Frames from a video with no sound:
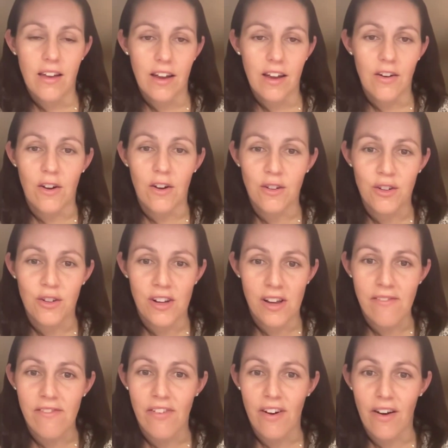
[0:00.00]
And all good
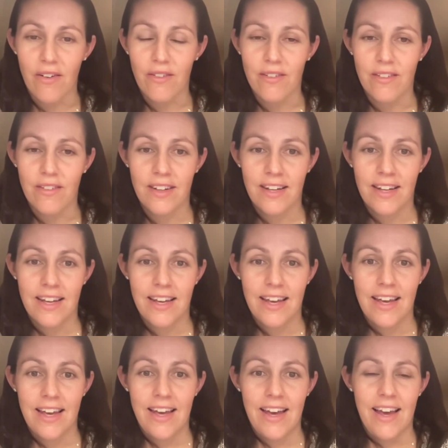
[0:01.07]
info.
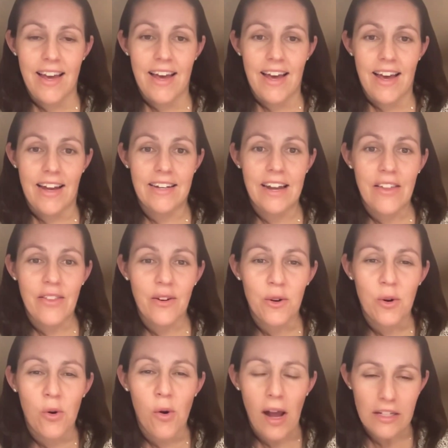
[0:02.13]
Another
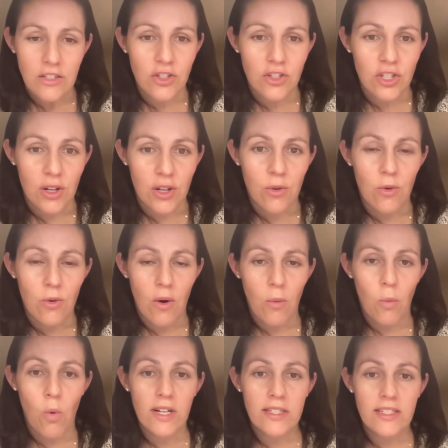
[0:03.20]
question,
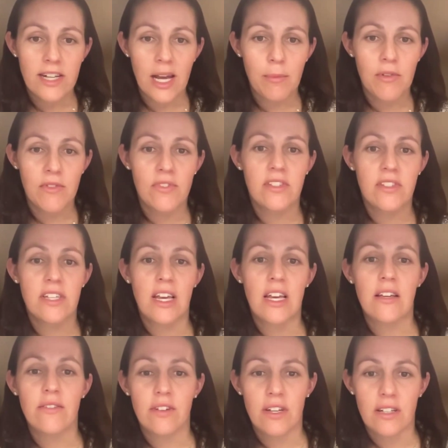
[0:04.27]
what type of
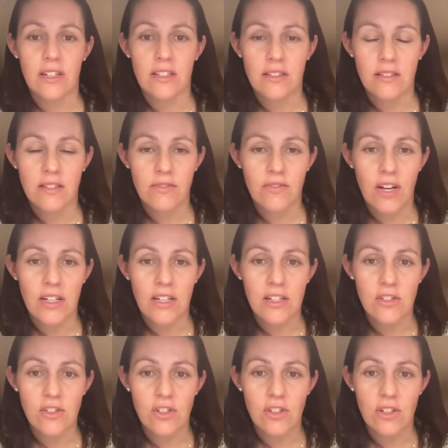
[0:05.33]
savings,
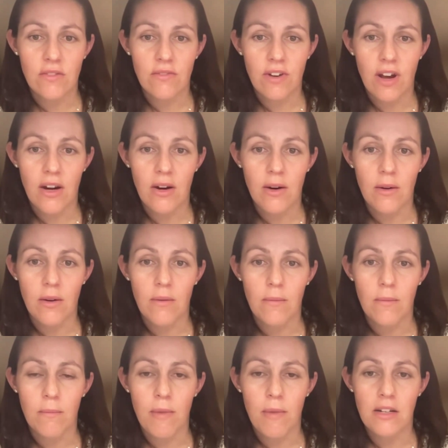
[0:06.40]
financial and
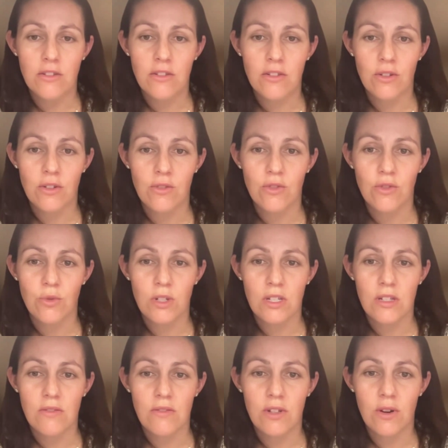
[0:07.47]
environmental, do
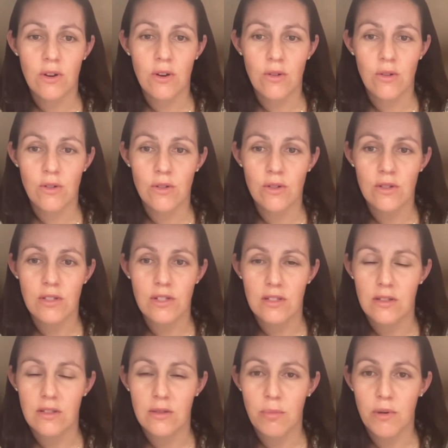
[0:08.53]
EV owners
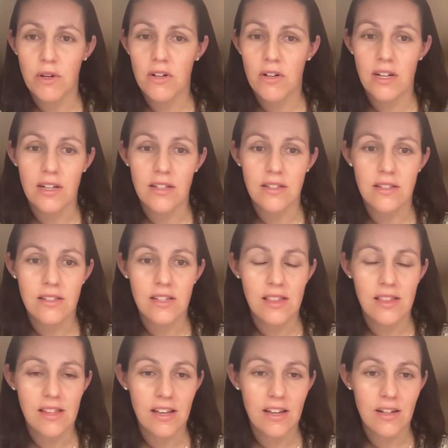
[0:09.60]
experience?
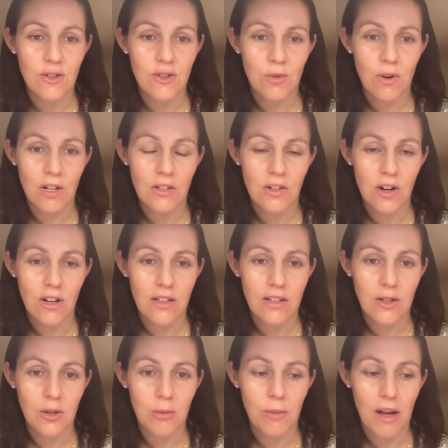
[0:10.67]
Cynthia, do you want to talk a
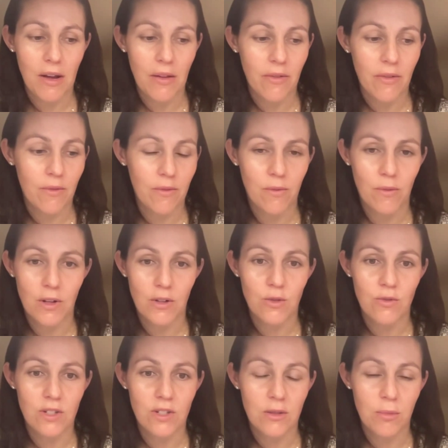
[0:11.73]
little about what
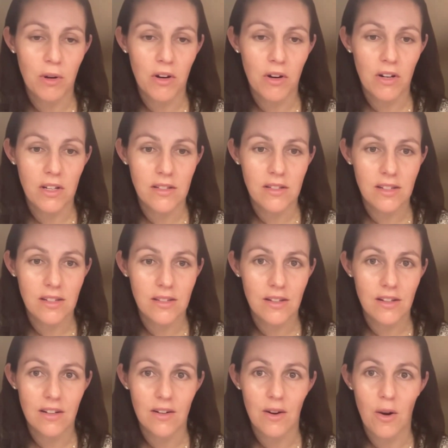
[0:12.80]
you've experienced as
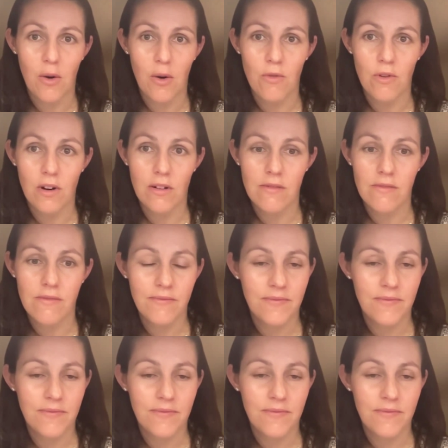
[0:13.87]
an owner?